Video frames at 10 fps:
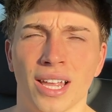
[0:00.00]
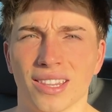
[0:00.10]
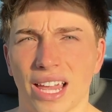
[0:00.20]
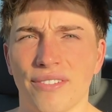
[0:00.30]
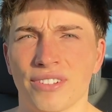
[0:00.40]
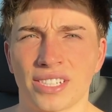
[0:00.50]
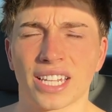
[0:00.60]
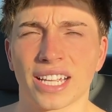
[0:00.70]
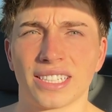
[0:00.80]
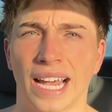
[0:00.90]
Life is
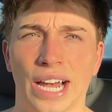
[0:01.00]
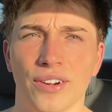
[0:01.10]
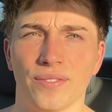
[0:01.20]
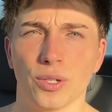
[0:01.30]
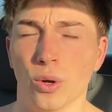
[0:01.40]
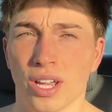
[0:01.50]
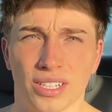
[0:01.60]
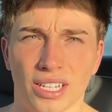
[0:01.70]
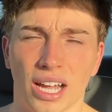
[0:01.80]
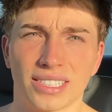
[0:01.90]
sick and tired of you
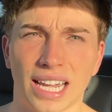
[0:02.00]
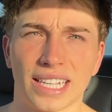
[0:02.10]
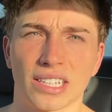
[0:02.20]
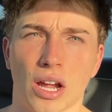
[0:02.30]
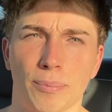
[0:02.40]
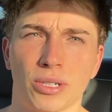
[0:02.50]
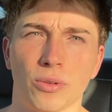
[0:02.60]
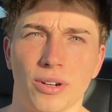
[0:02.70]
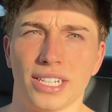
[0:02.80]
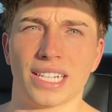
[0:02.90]
not taking the
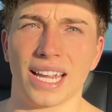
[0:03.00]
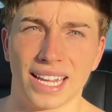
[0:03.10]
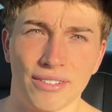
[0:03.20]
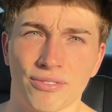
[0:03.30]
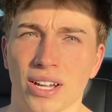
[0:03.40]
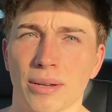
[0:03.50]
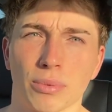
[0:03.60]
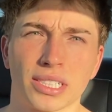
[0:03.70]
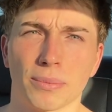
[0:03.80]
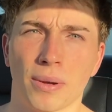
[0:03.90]
opportunities that it fucking
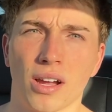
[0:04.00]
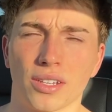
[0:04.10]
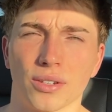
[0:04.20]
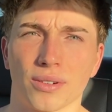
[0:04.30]
brings upon you.